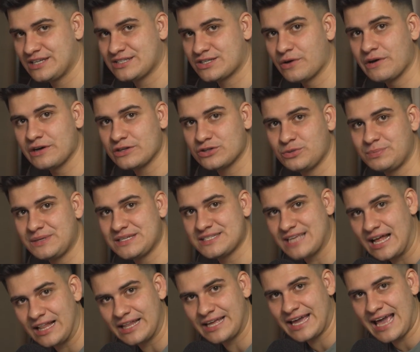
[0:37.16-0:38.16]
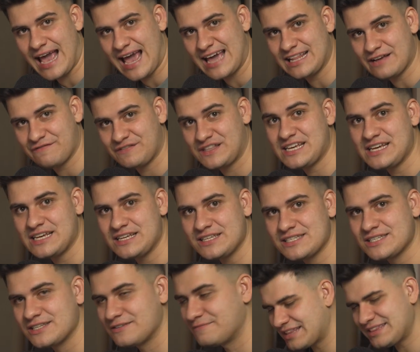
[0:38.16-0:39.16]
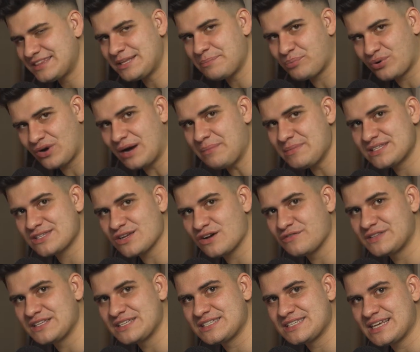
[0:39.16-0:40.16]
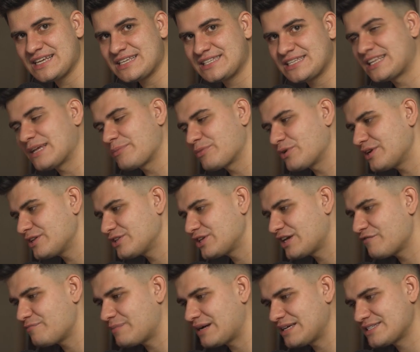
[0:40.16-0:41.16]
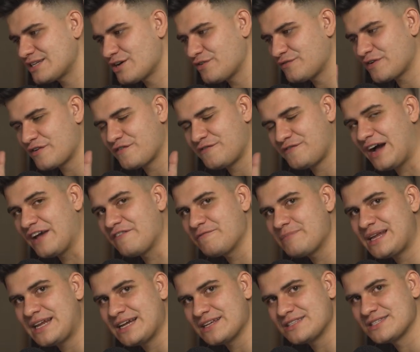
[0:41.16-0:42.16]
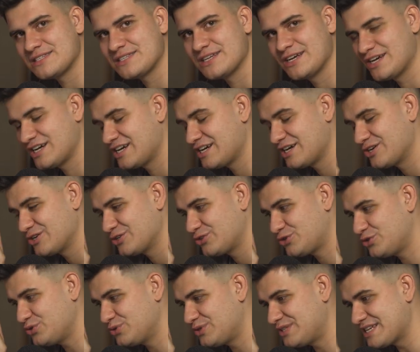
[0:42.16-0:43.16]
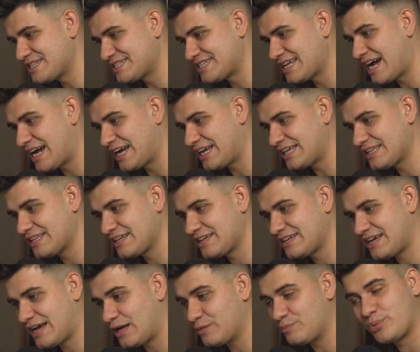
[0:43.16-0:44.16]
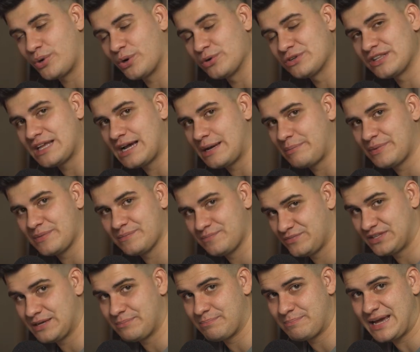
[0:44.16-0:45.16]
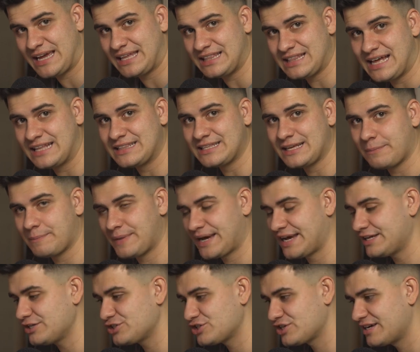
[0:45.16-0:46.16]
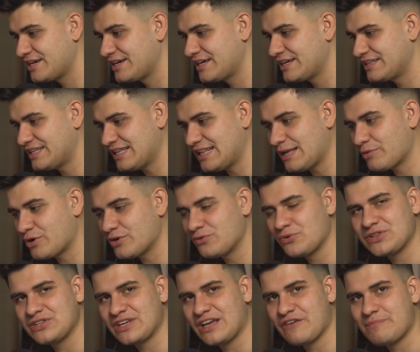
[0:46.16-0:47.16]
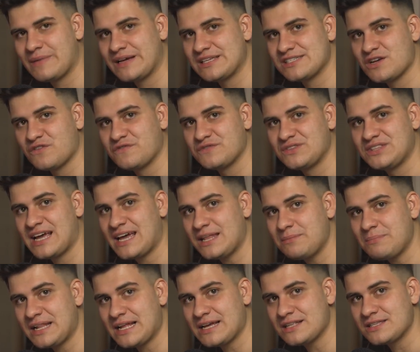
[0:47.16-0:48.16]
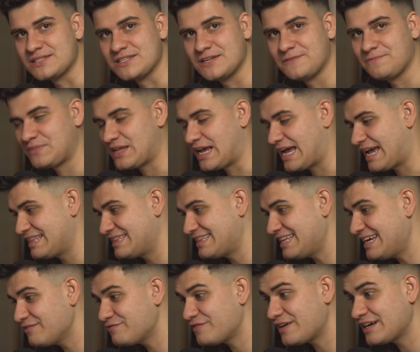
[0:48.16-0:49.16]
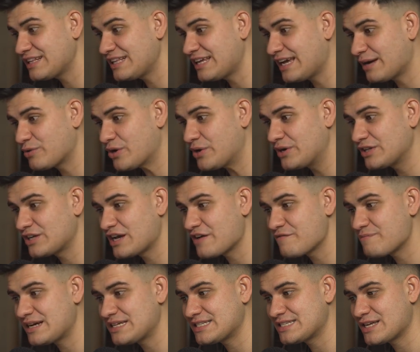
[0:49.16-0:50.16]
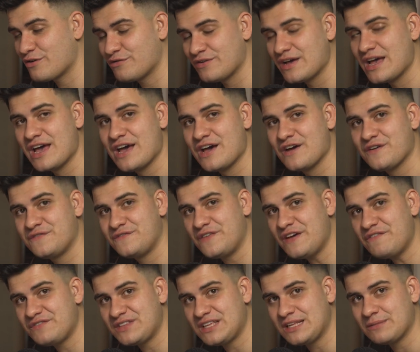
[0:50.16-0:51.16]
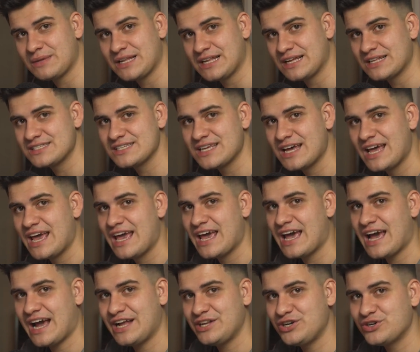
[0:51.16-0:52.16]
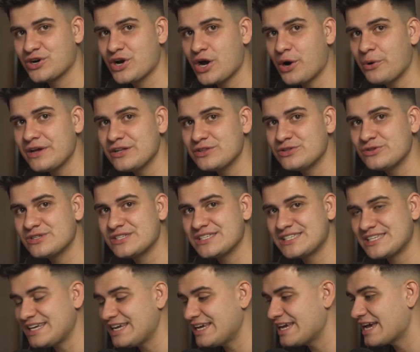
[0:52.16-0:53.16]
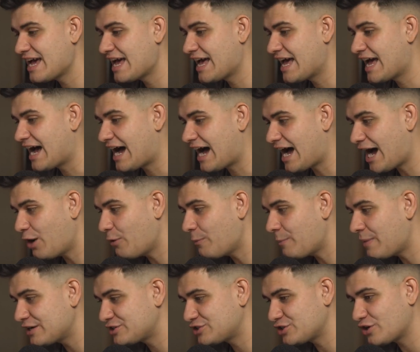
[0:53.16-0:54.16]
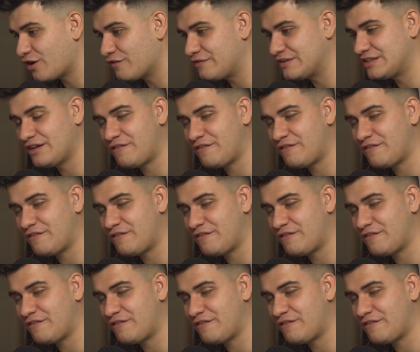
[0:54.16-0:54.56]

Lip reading: is going to be selling NFTs. And the premise of this is that I'm going to give myself 5 minutes to design and prototype the main landing page. Then I'm going to give myself 10 minutes. And then finally, I'm going to give myself 15 minutes. And you're going to see how much of a